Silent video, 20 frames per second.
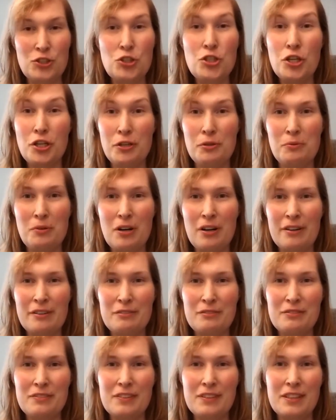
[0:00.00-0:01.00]
2
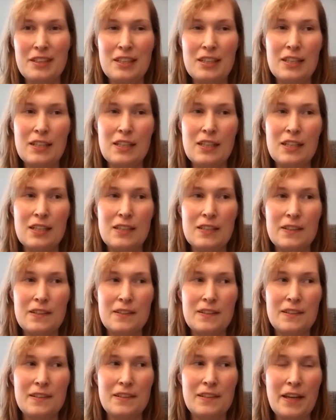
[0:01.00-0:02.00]
of.
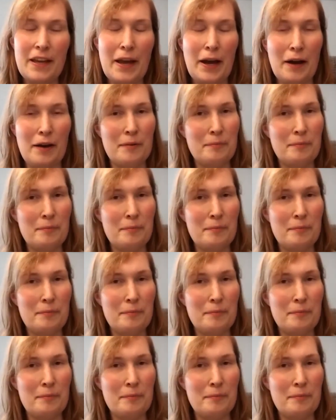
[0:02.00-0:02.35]
Yeah.